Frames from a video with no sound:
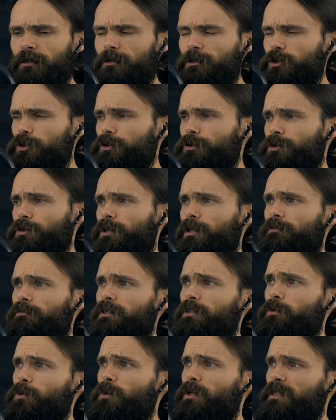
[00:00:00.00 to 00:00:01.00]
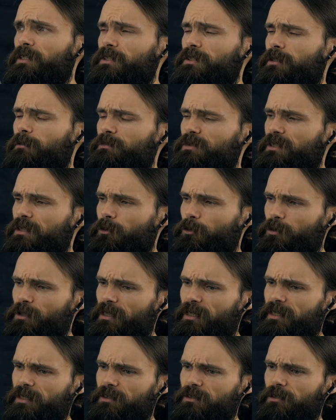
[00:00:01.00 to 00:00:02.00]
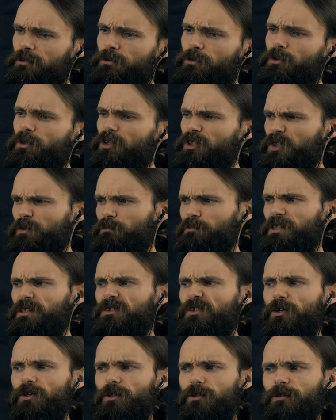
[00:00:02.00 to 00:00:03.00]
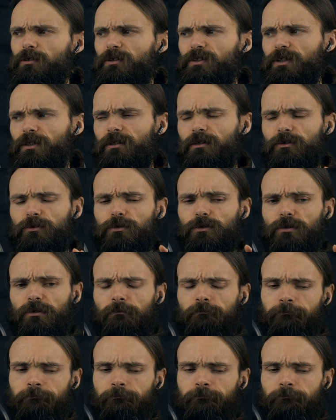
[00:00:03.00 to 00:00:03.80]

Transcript: Sure, if it was something related to hospitals or to,